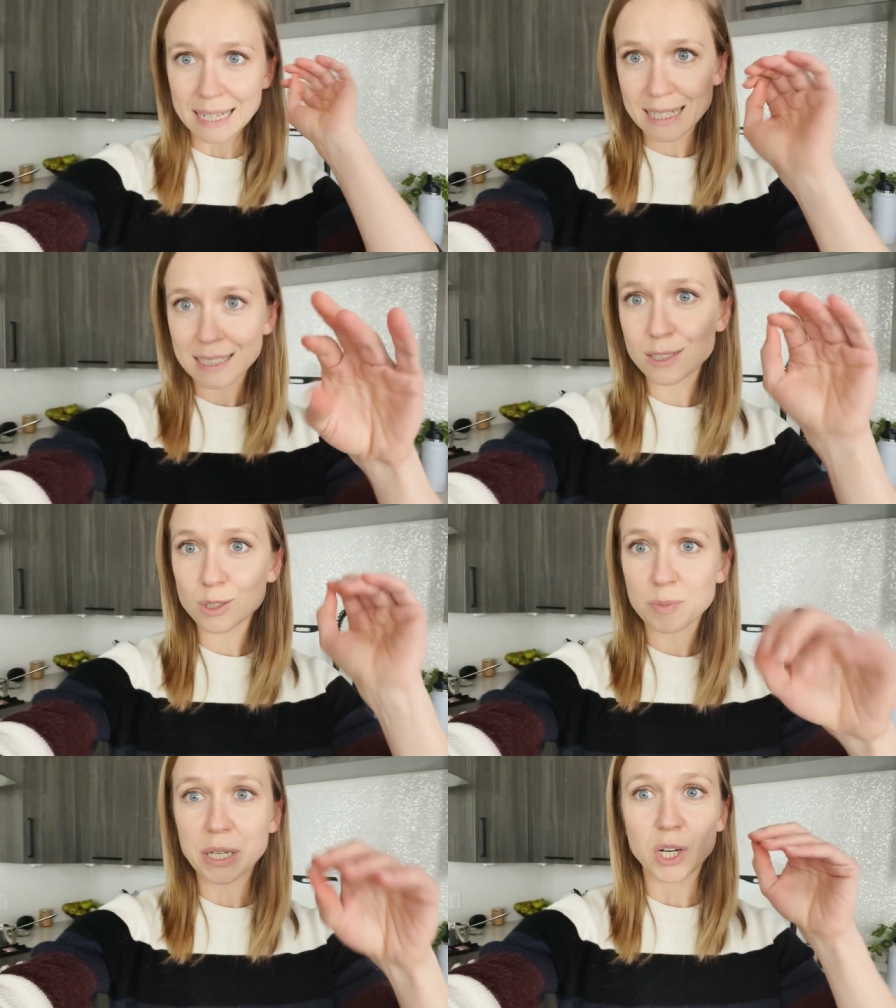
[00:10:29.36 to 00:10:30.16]
need to
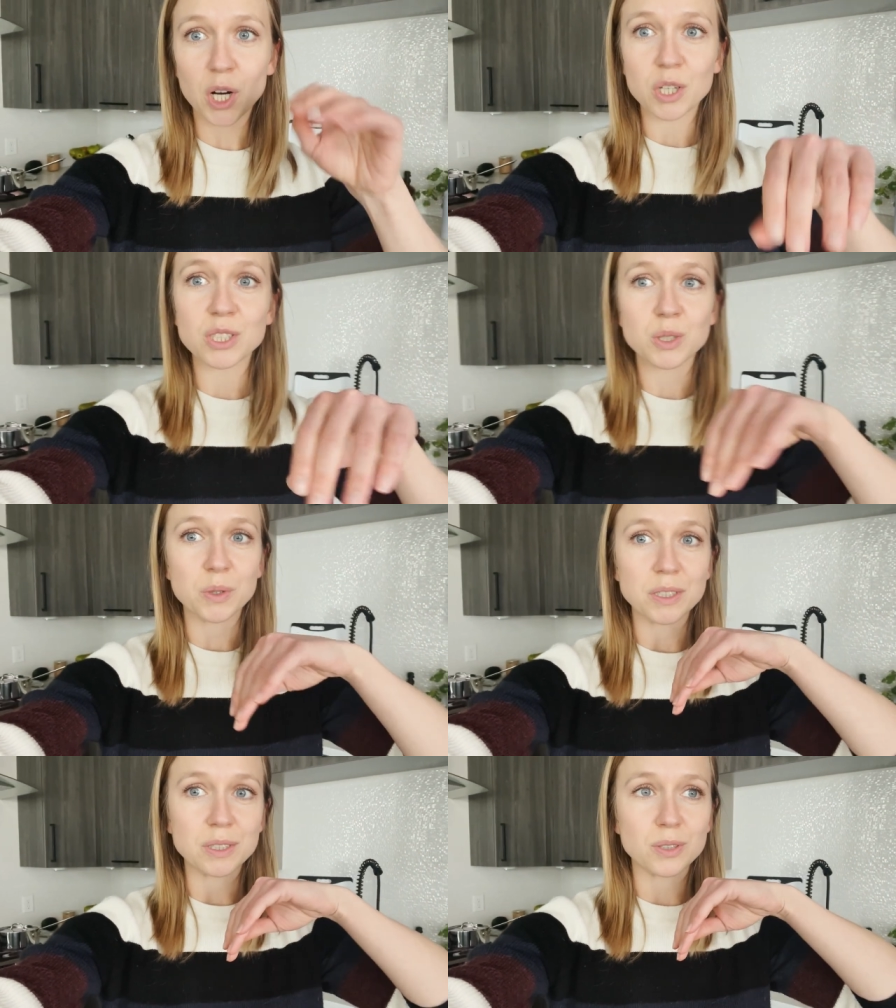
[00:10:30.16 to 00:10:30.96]
be cooked in
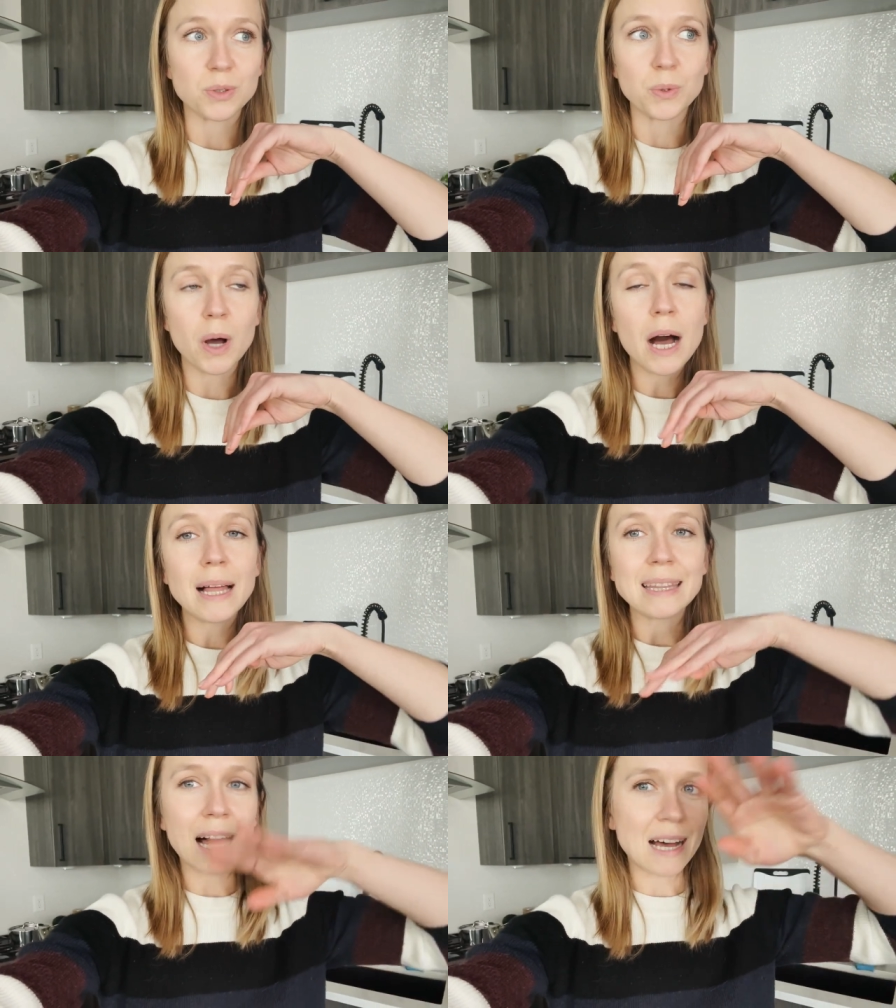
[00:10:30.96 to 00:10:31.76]
order to
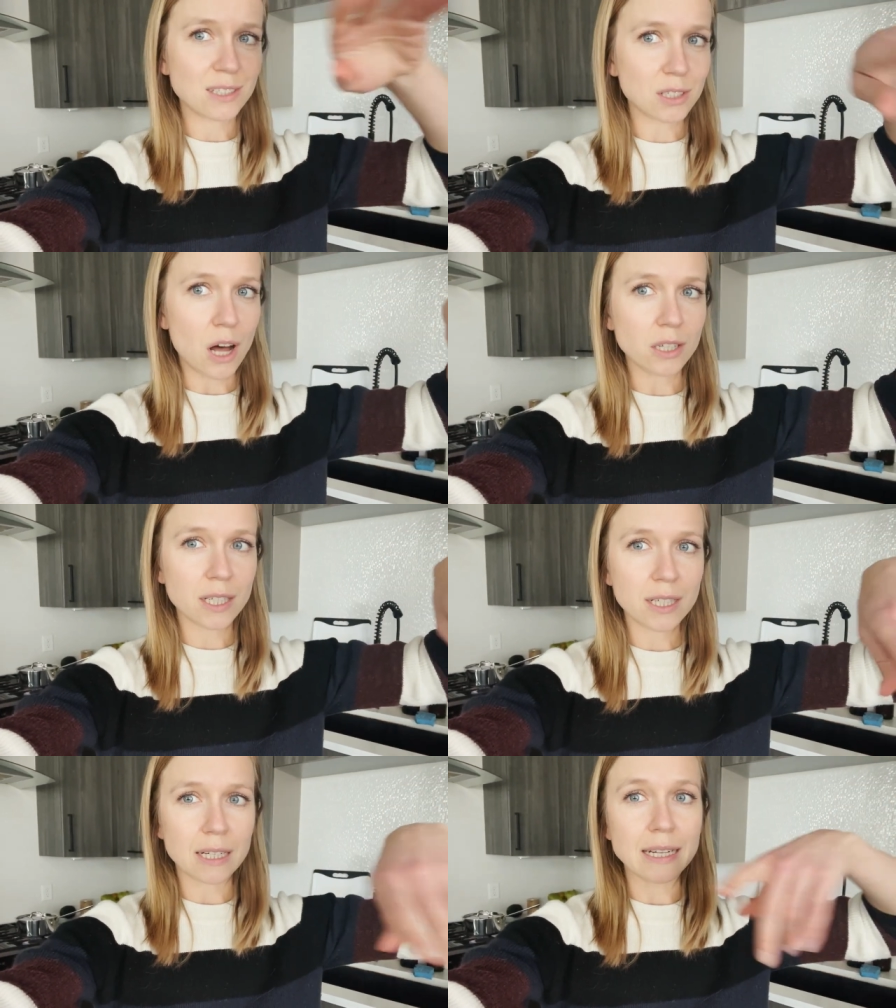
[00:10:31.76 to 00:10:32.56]
last
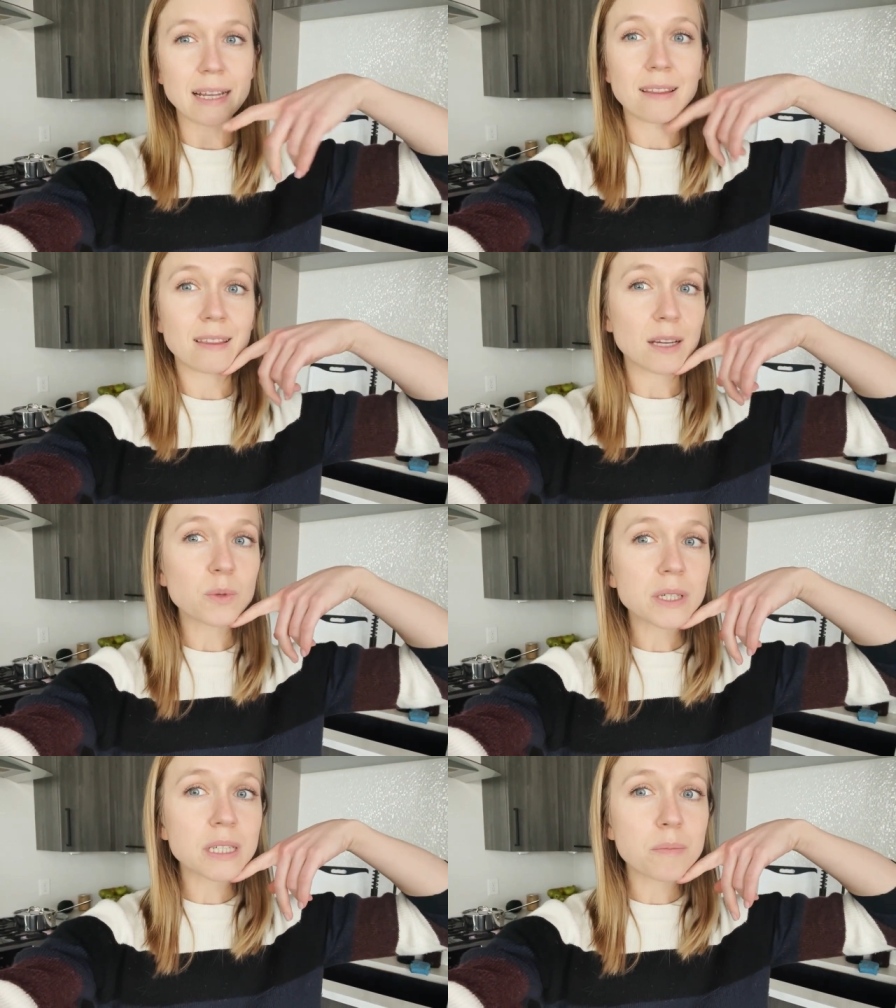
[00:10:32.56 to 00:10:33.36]
longer, and I think
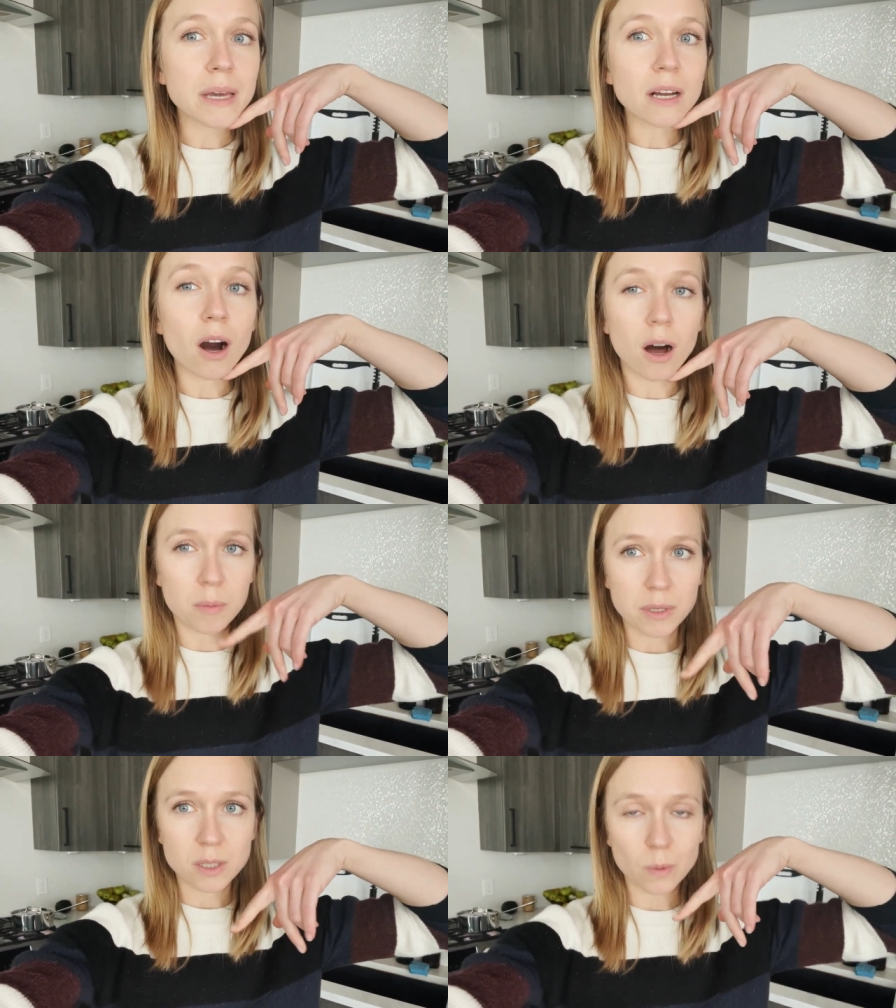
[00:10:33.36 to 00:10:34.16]
we're gonna make
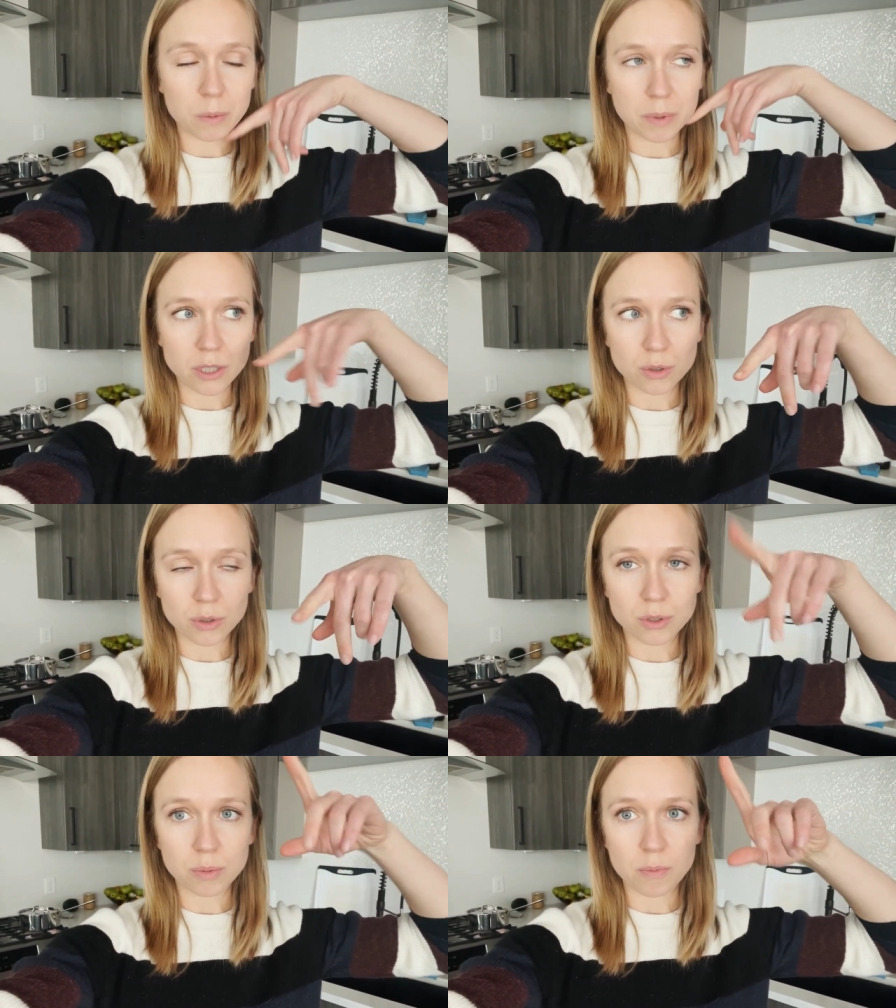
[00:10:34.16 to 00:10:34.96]
hummus with
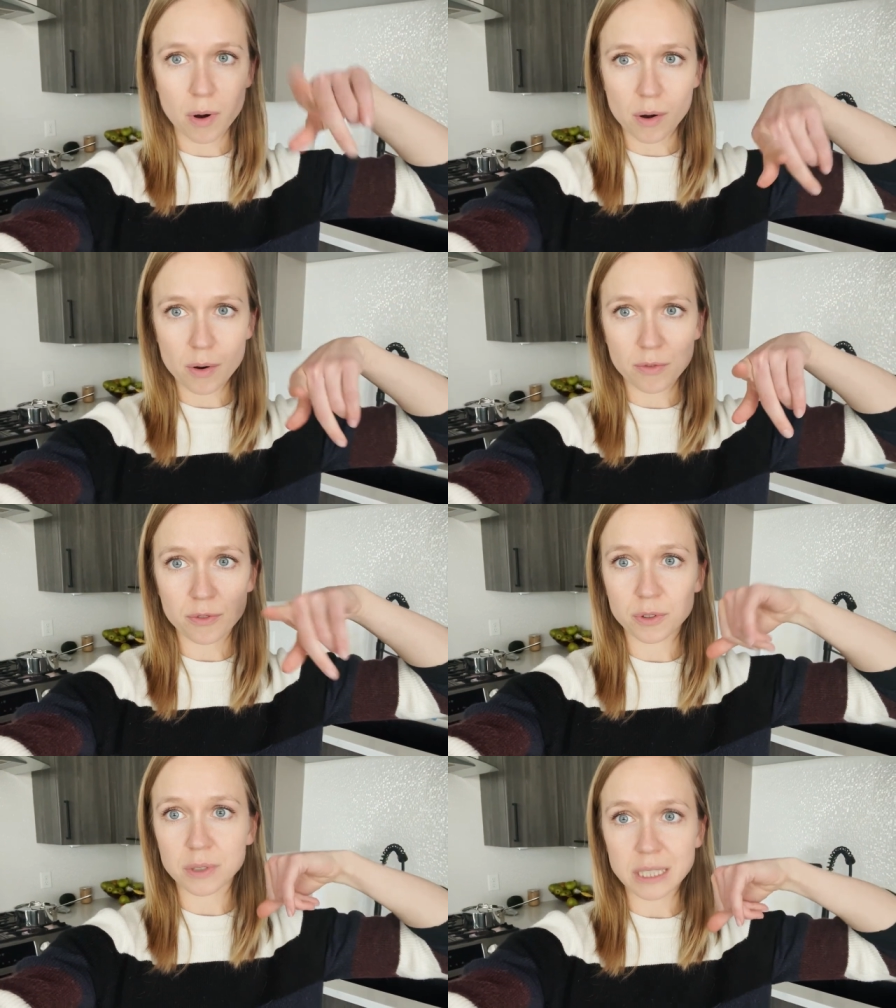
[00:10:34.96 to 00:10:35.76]
beetroot tomorrow
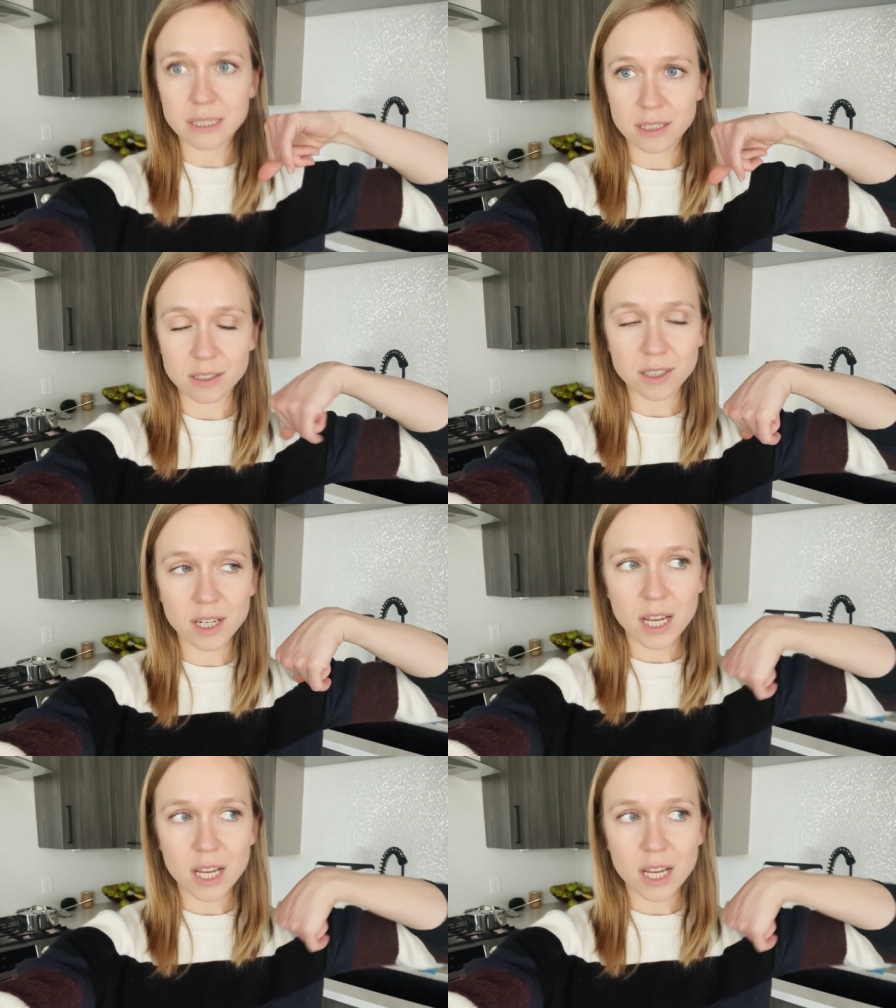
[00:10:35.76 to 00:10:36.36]
for dinner.